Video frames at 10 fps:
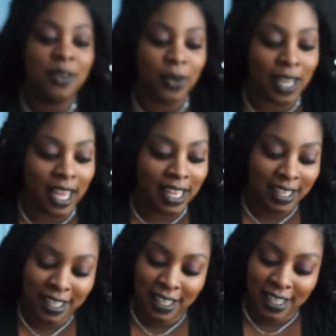would
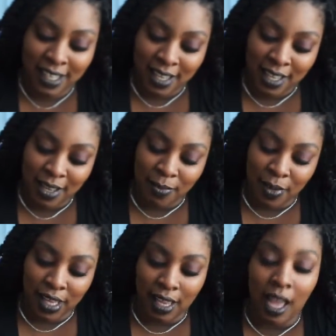like.
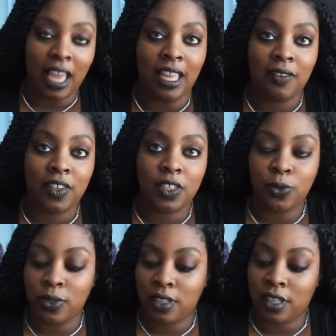But I ain't giving it to
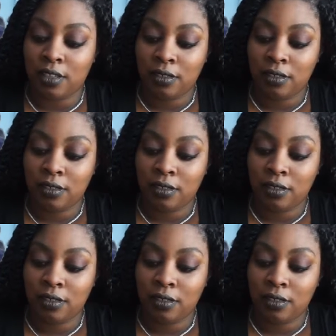her, so.